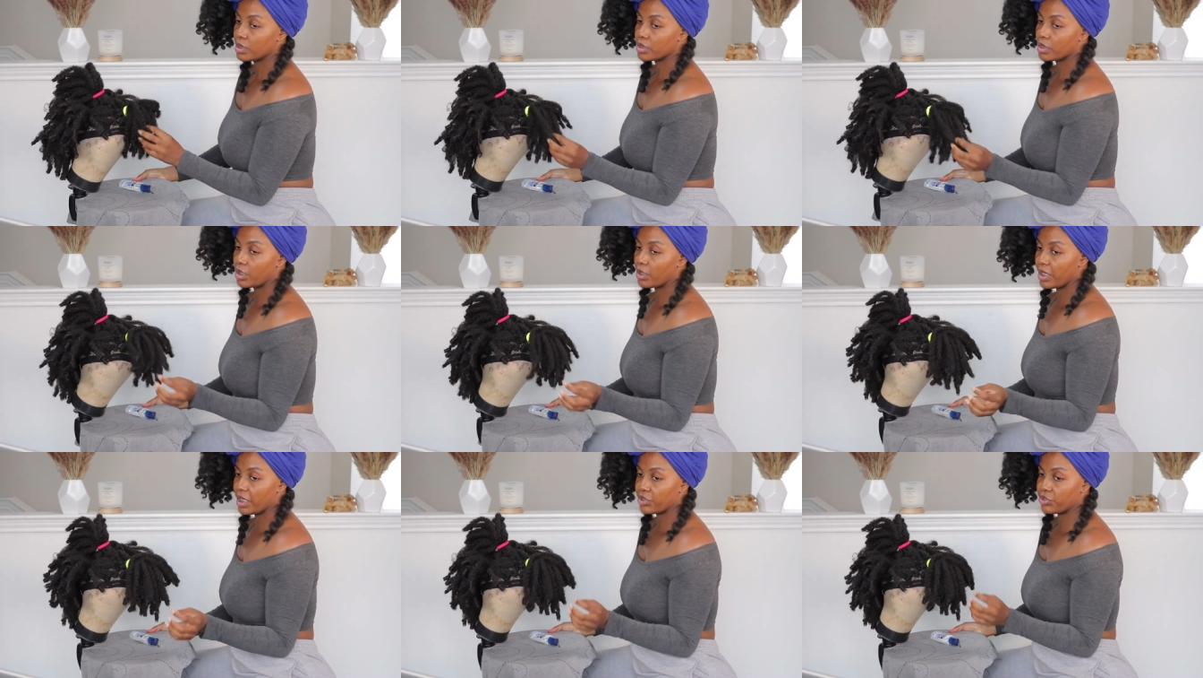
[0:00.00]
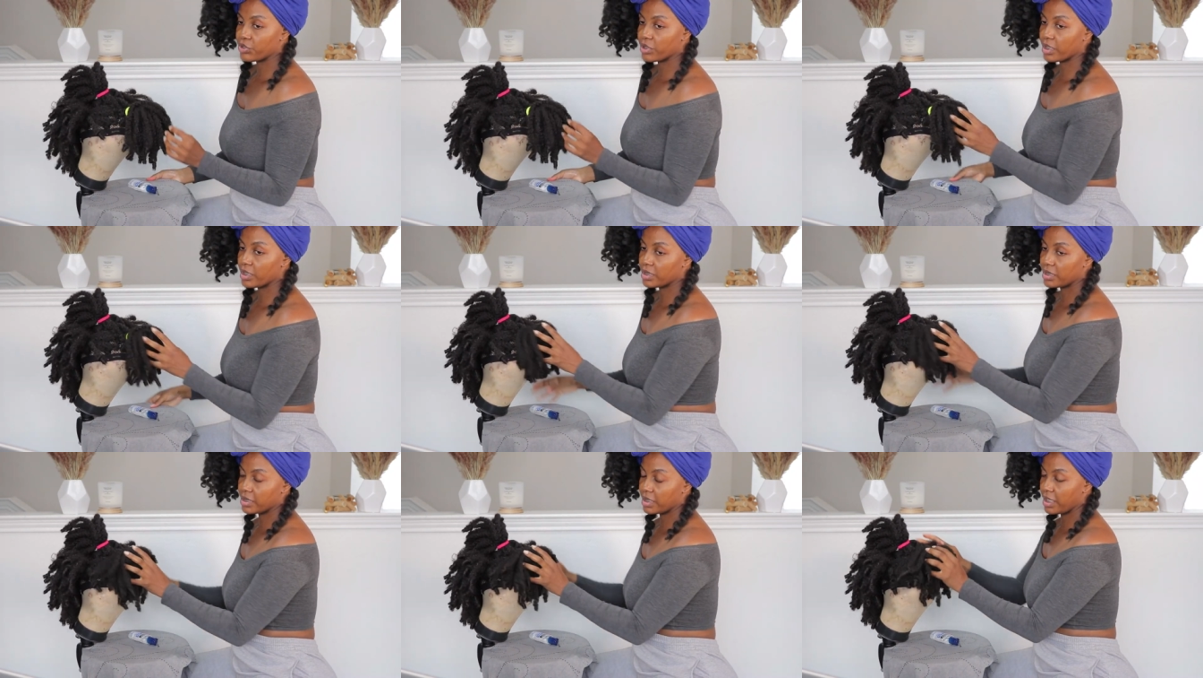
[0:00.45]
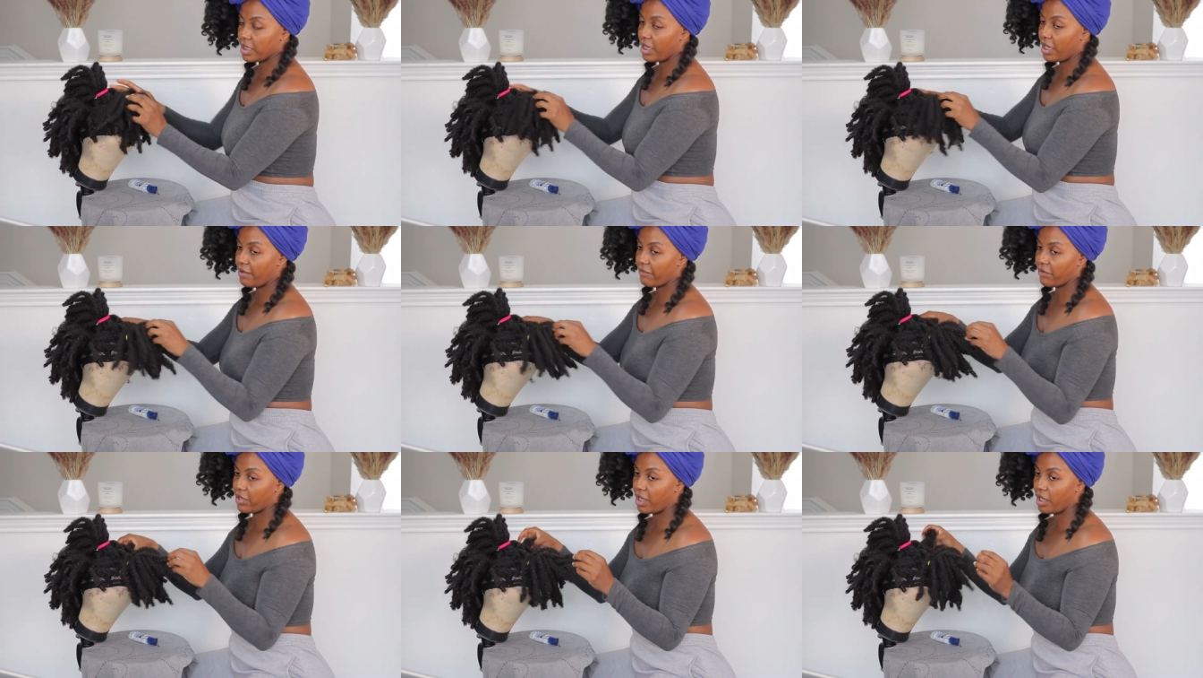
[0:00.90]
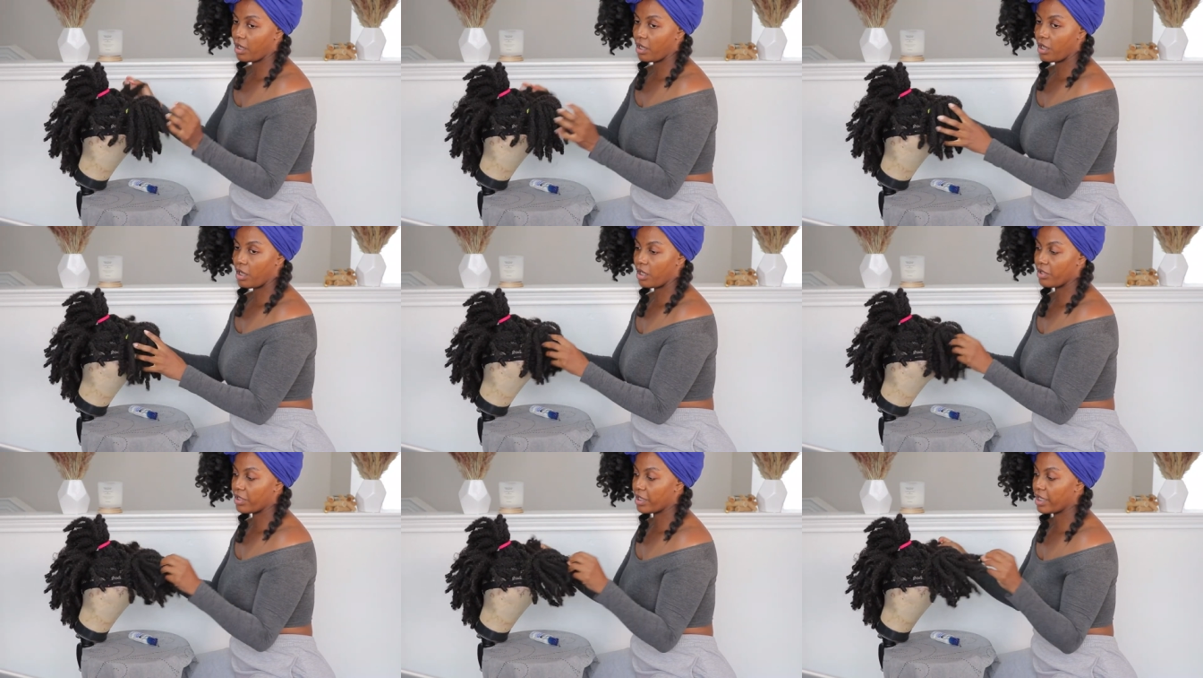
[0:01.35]
So as you can see, I've got
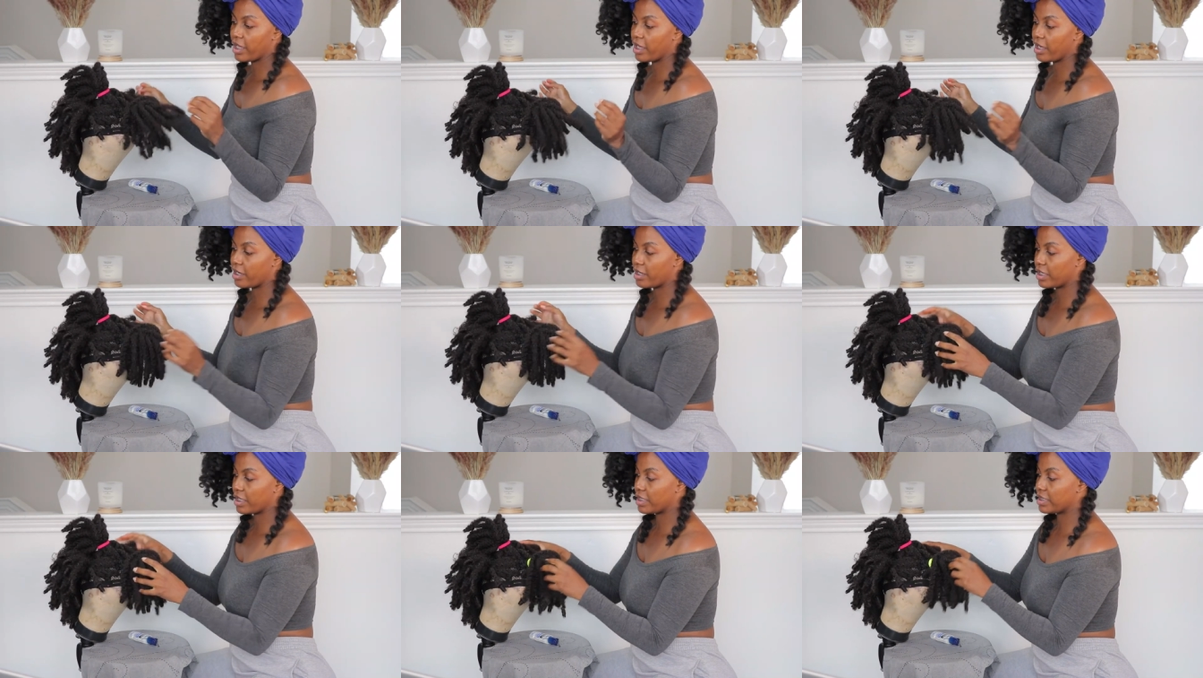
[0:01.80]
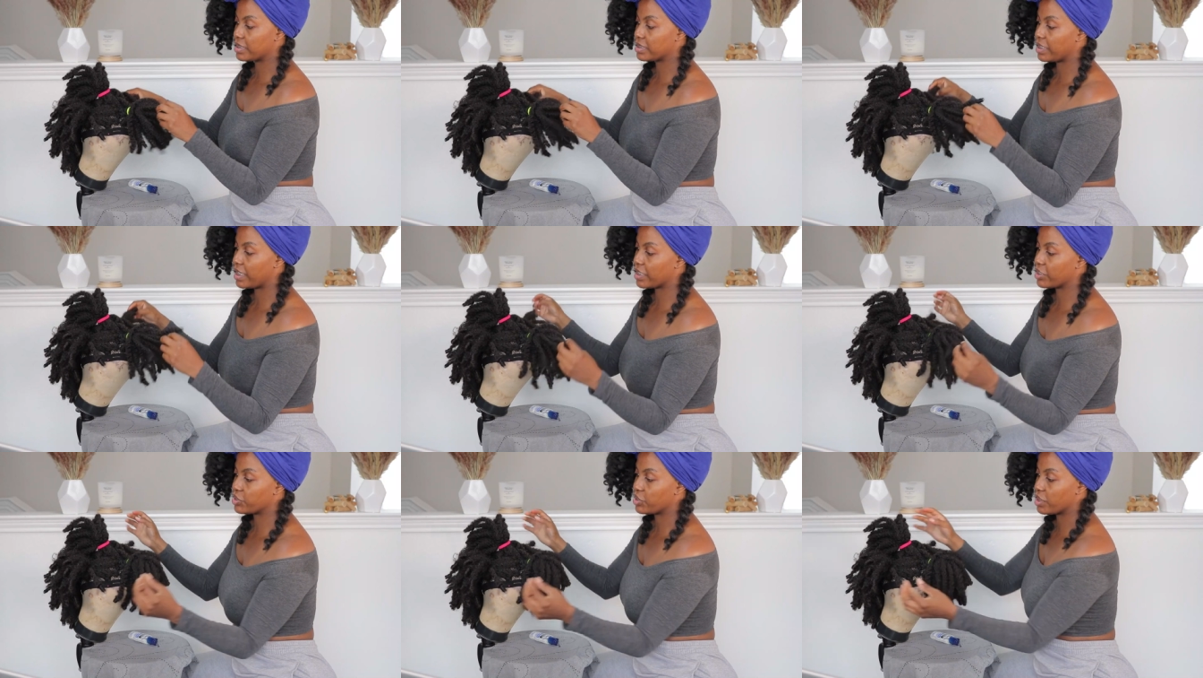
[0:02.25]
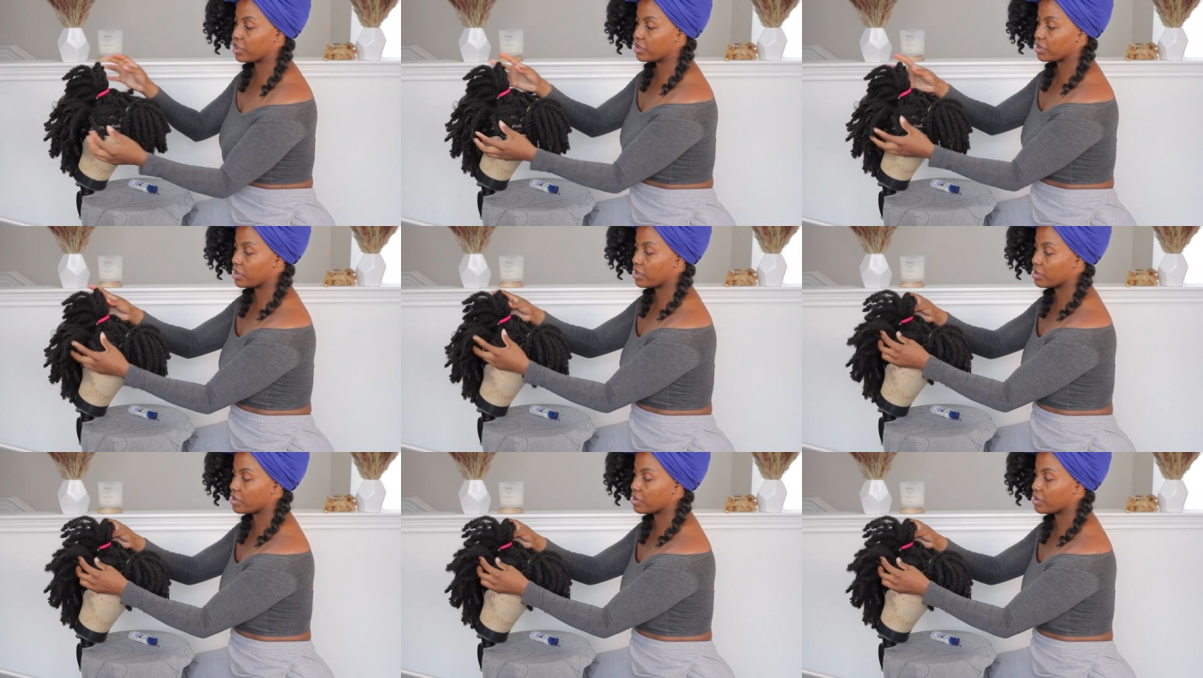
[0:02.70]
all the hair in sections,